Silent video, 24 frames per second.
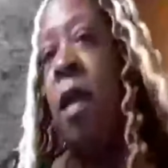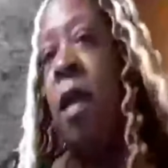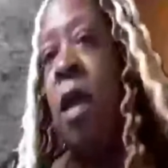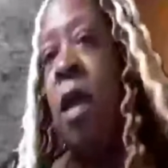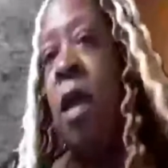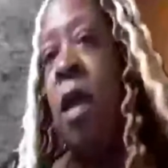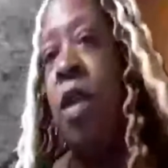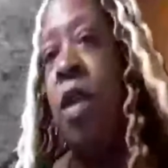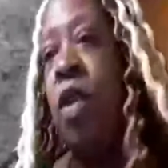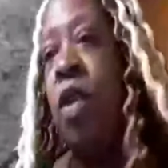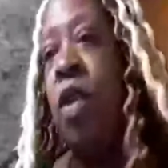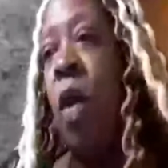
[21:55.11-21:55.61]

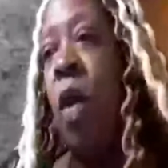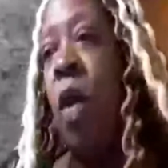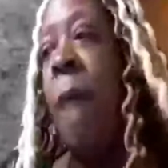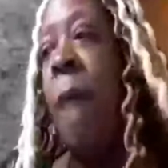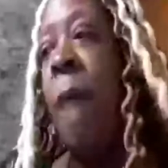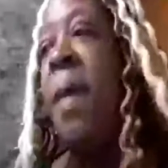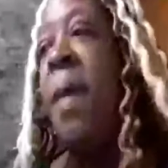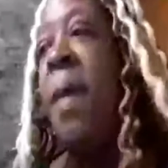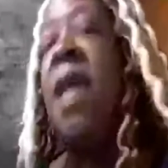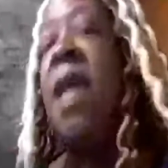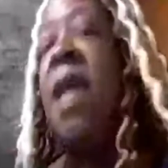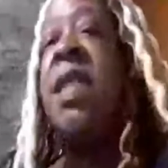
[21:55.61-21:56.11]
and
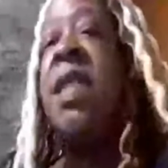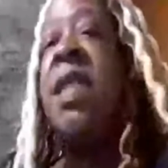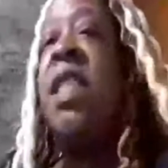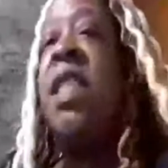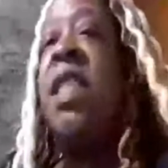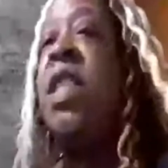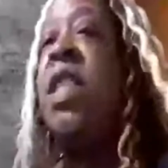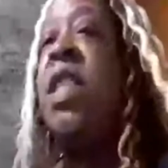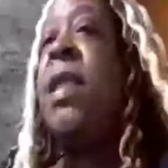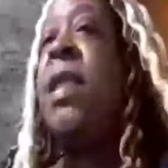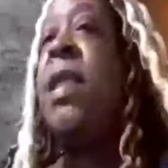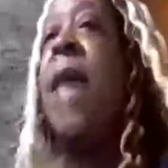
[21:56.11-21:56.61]
because it
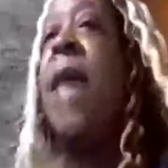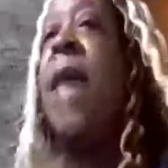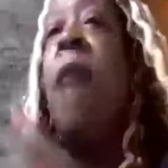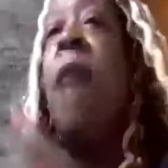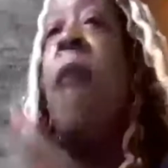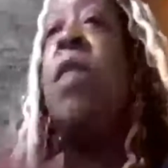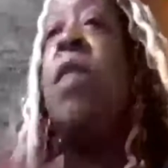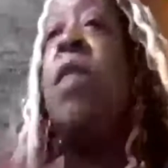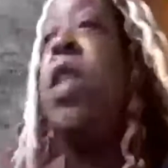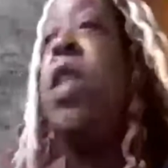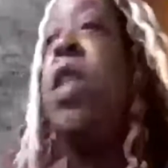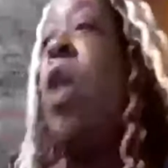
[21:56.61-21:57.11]
just
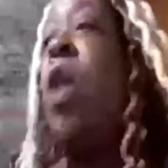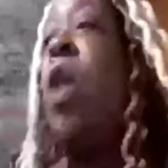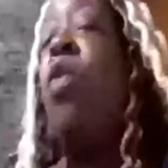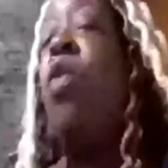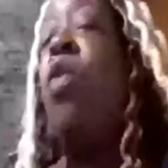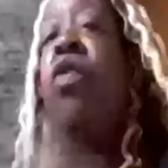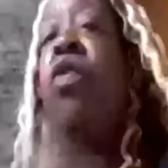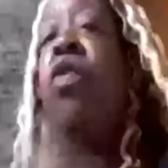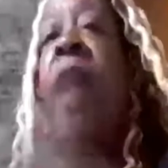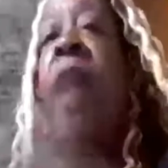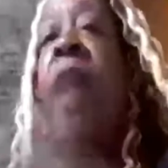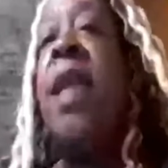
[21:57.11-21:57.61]
sounds so
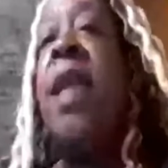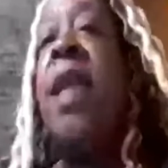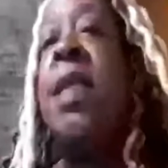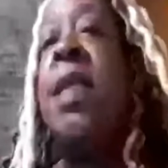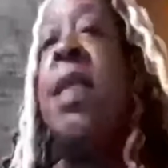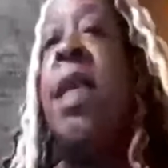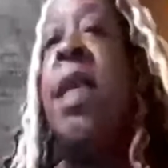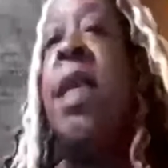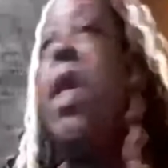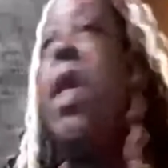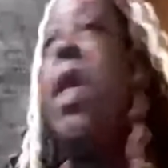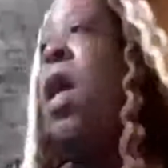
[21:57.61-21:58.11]

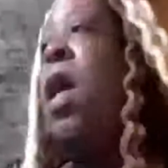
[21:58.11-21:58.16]
crazy,